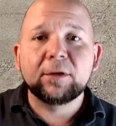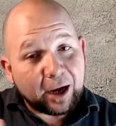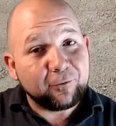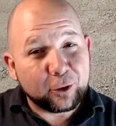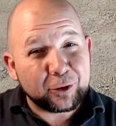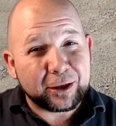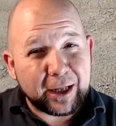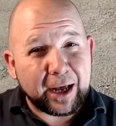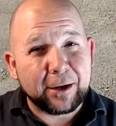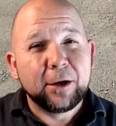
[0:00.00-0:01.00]
I've learned a
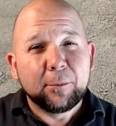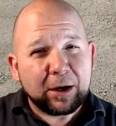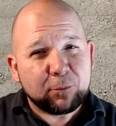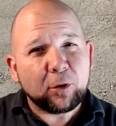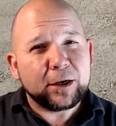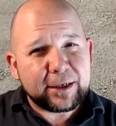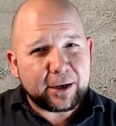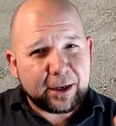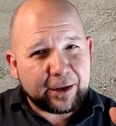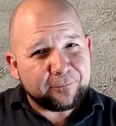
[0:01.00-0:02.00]
lot, but I've broken it down
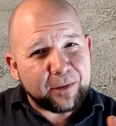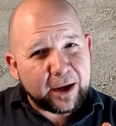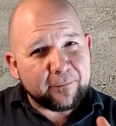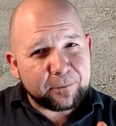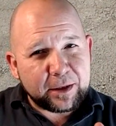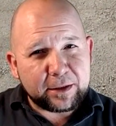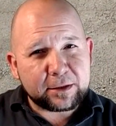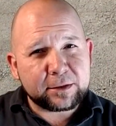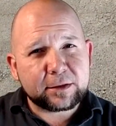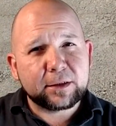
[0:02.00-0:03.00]
to like 5
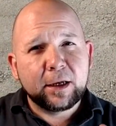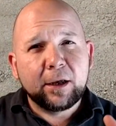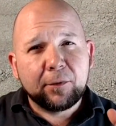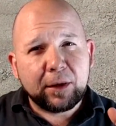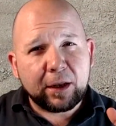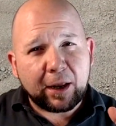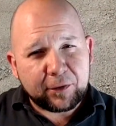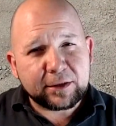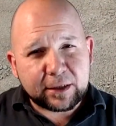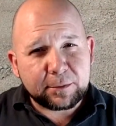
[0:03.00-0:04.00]
things that I
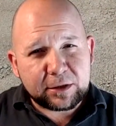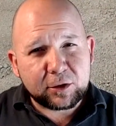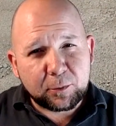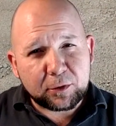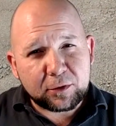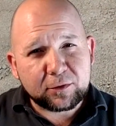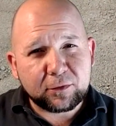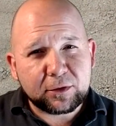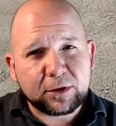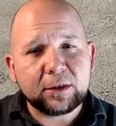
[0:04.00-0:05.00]
think is going to be super useful
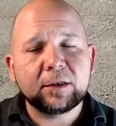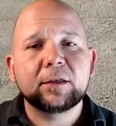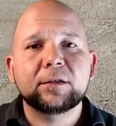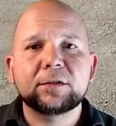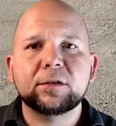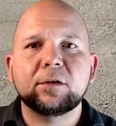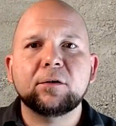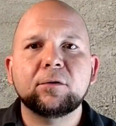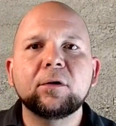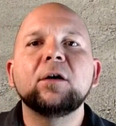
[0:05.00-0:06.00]
to you,
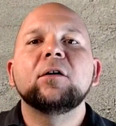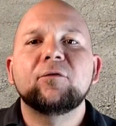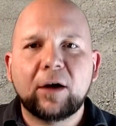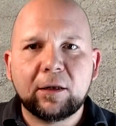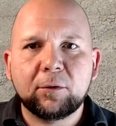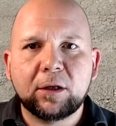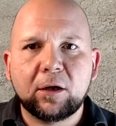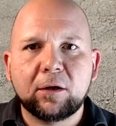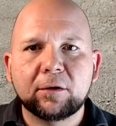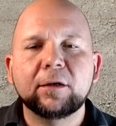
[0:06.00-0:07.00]
so follow
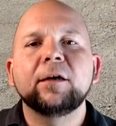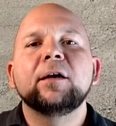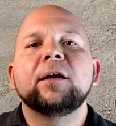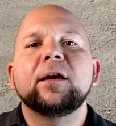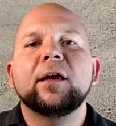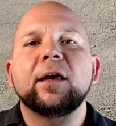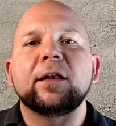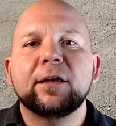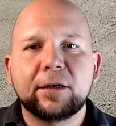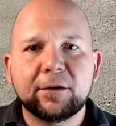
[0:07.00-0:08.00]
along, and
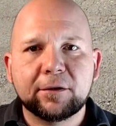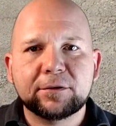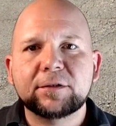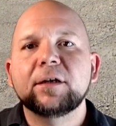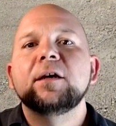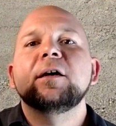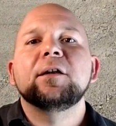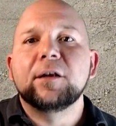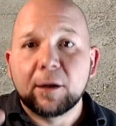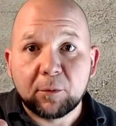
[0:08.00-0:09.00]
here's
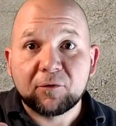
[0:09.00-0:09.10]
number